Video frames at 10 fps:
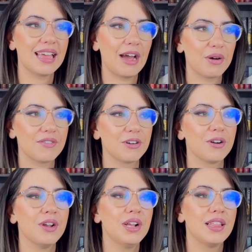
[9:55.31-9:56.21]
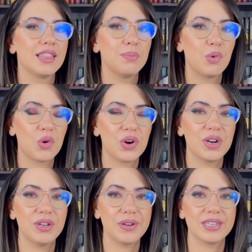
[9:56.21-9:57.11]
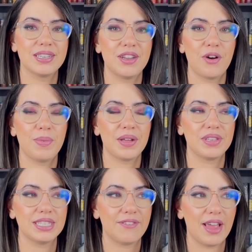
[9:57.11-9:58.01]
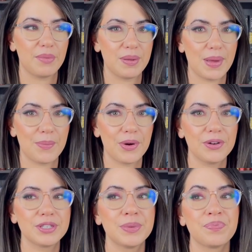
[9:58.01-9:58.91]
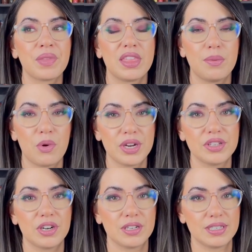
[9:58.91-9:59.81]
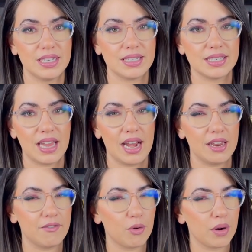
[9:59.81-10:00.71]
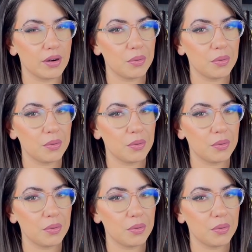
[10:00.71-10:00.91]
However, the more you get to know about these family members, the more you start to see society for